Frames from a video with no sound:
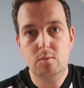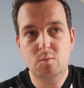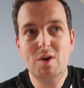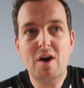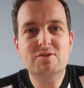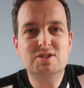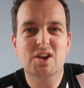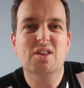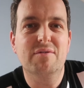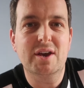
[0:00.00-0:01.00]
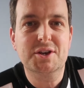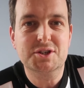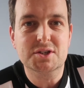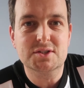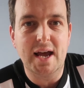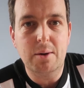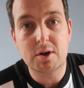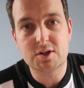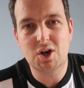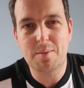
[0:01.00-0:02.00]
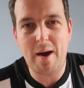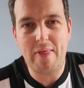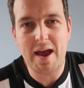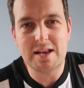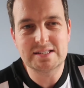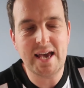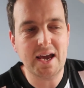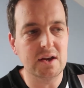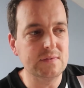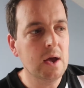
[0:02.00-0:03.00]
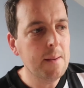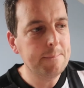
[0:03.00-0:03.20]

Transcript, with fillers: We obviously know the fixtures now, we're going to talk about that in a second,